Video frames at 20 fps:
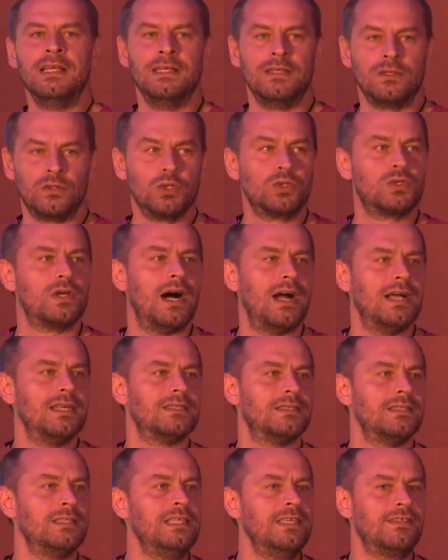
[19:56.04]
good
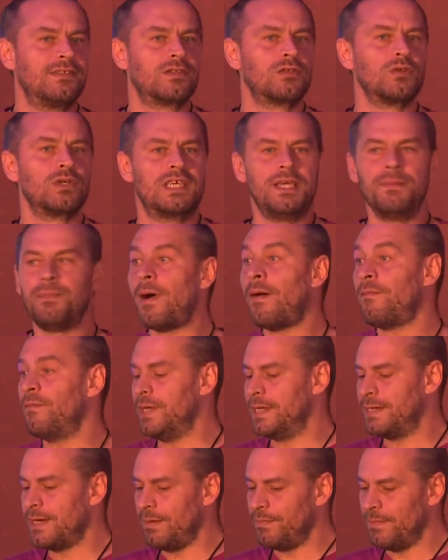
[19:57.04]
guys, need to keep up
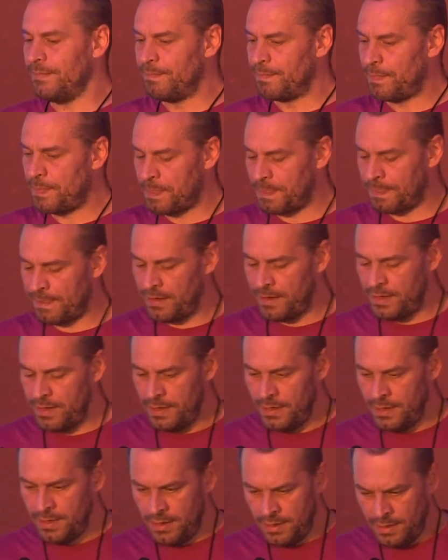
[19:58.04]
with them.
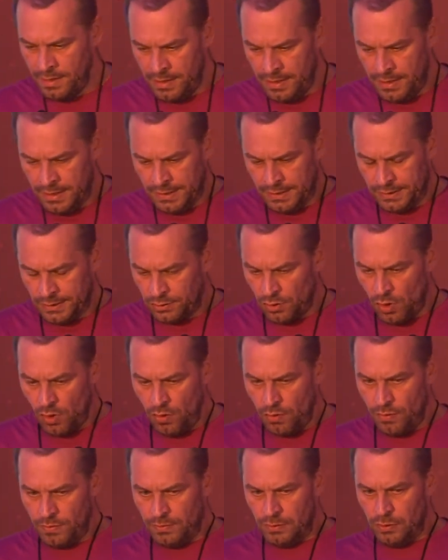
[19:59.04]

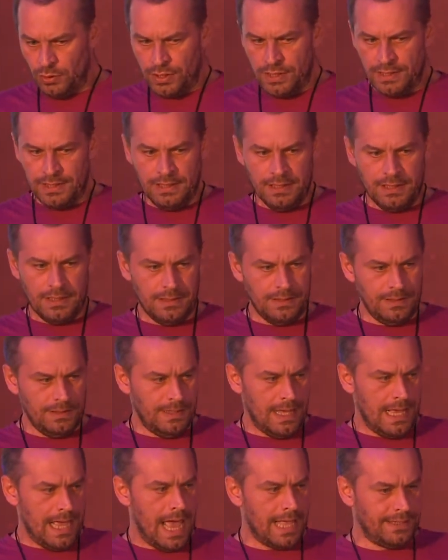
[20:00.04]
So looking
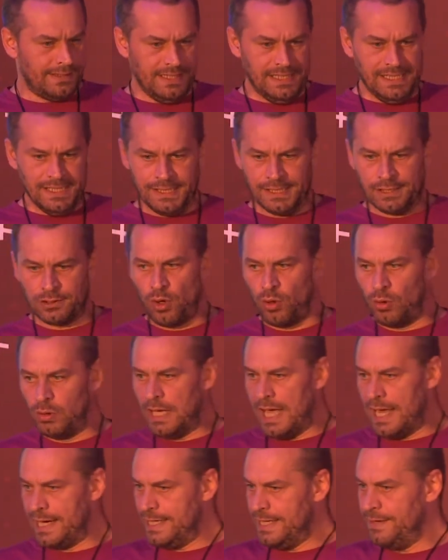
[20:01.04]
at
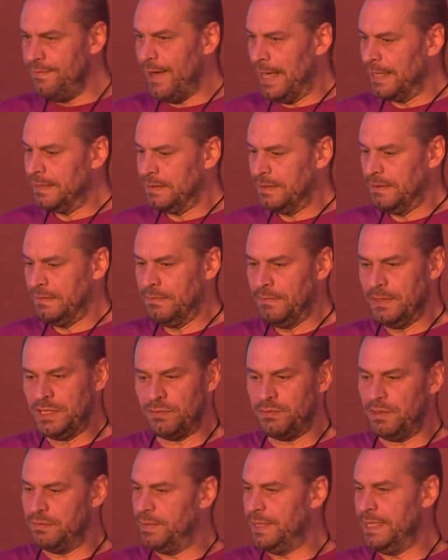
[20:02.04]
install an event,
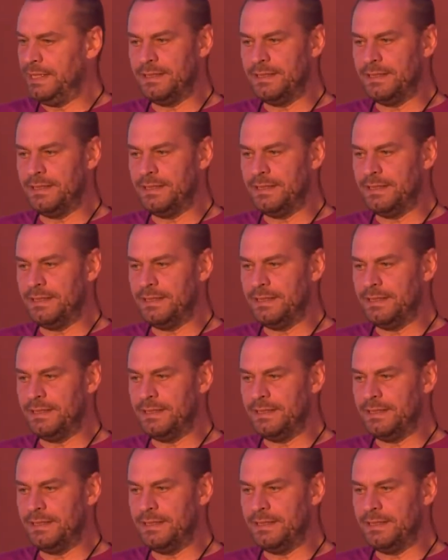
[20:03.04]
which will be in